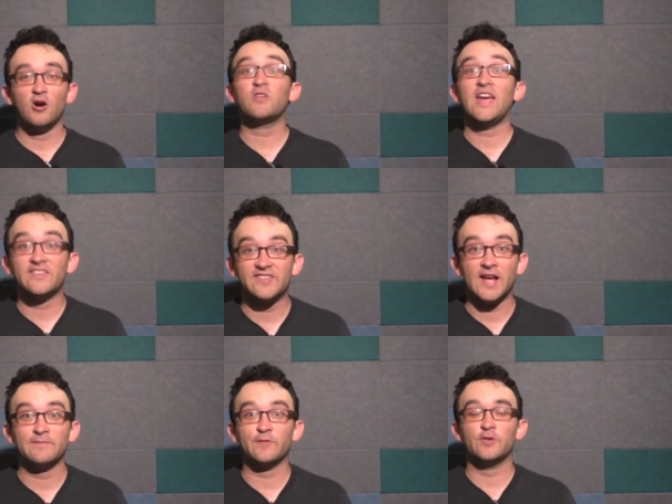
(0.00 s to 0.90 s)
Okay, it's
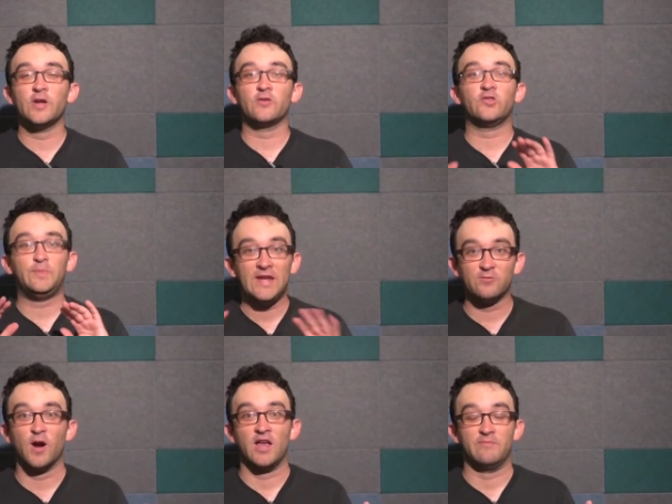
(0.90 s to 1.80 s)
time for another speed
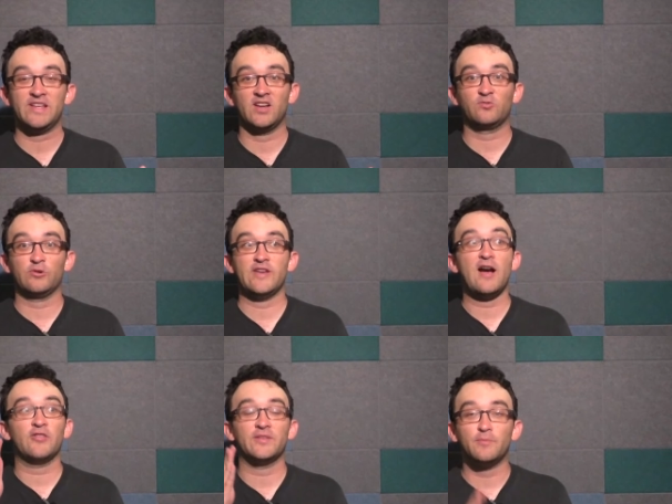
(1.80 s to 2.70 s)
run, because we're
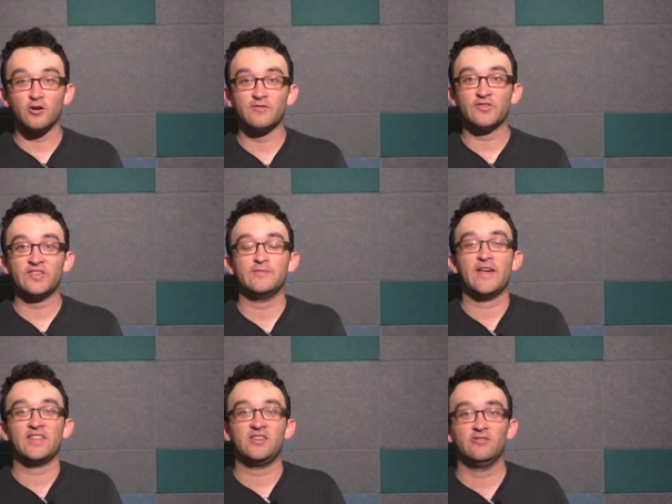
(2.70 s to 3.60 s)
now at the Marvel
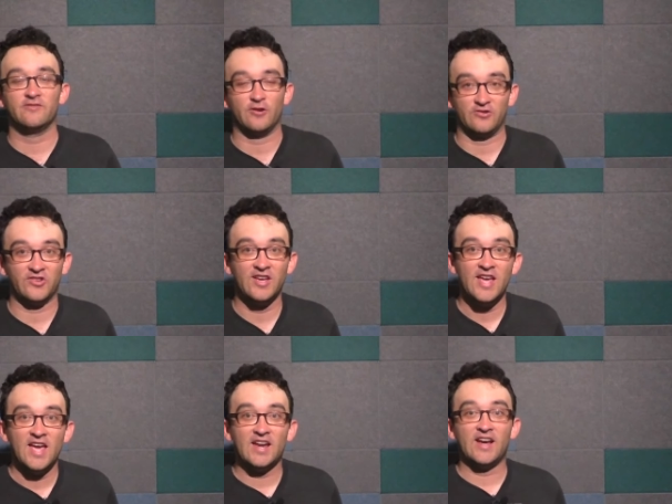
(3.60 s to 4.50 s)
Cinematic Universe,
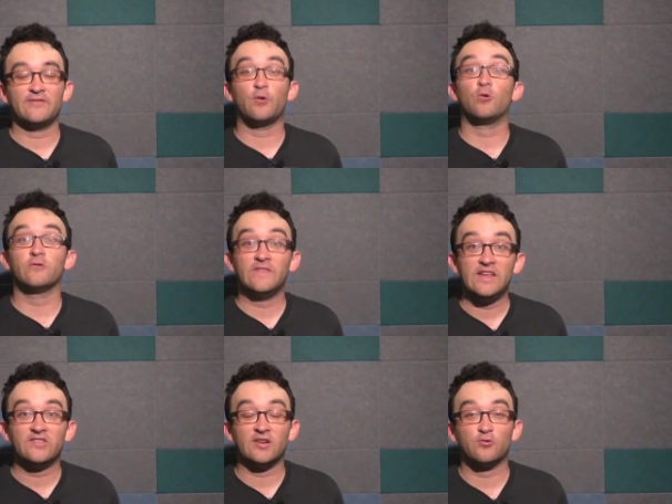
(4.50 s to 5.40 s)
and I've ordered
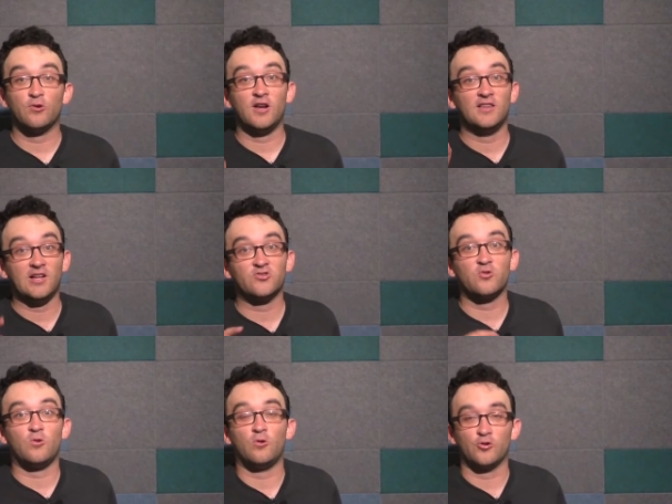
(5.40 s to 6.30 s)
these in
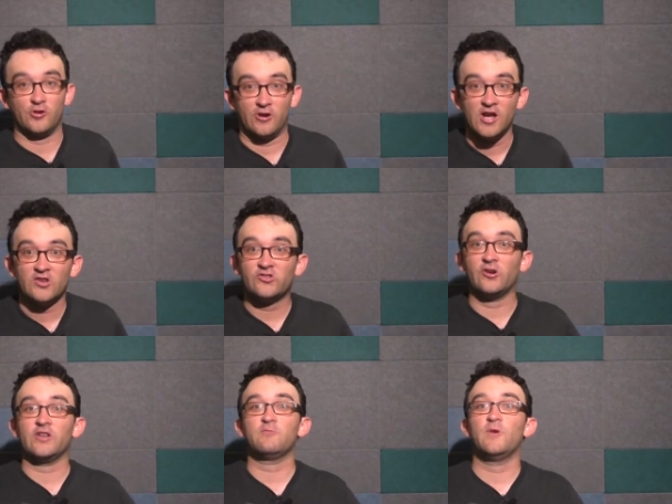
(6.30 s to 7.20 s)
chronological order,
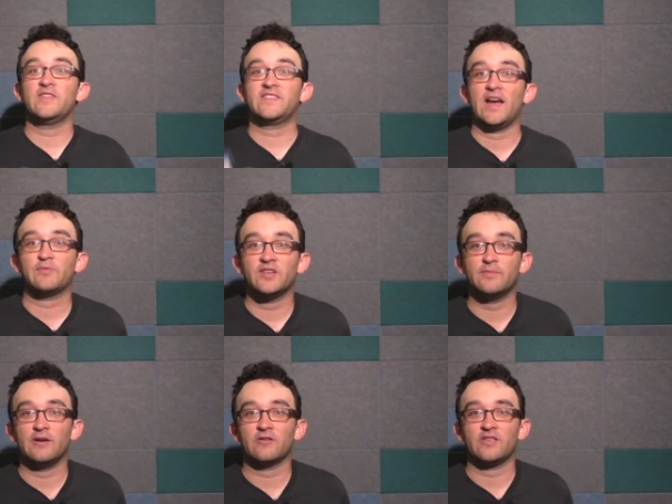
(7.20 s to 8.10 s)
starting with Captain
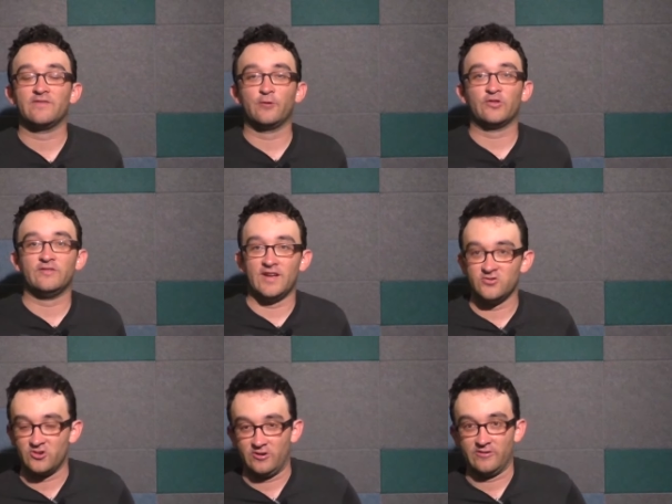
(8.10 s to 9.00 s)
America: The First
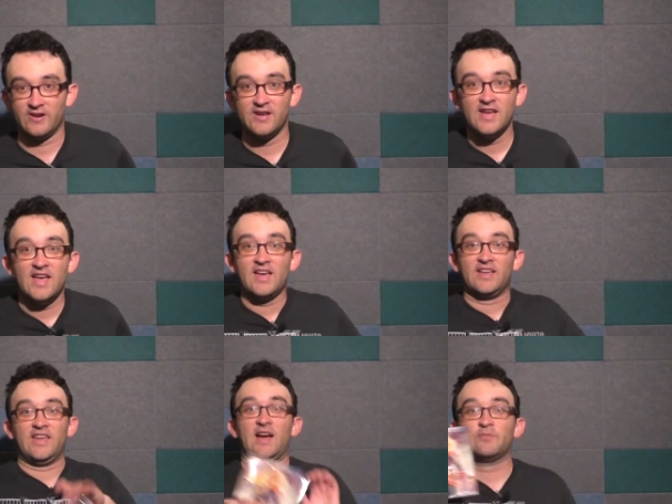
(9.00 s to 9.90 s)
Avenger,
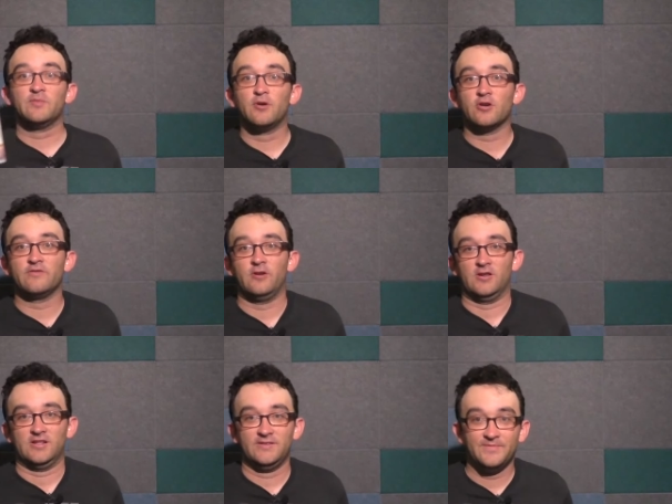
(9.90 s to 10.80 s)
Captain
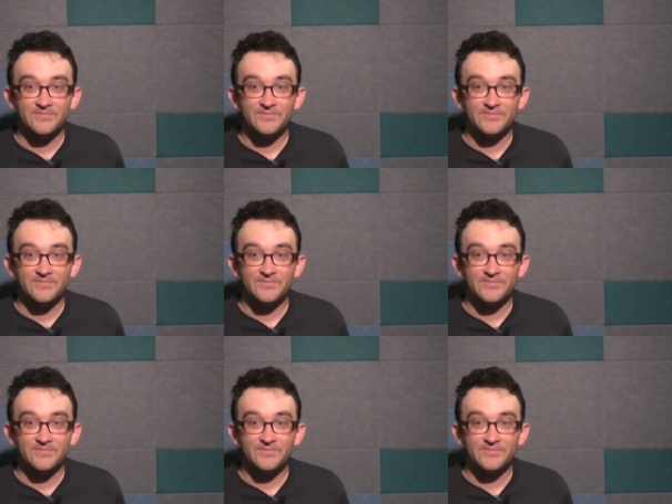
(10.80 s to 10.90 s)
Marvel,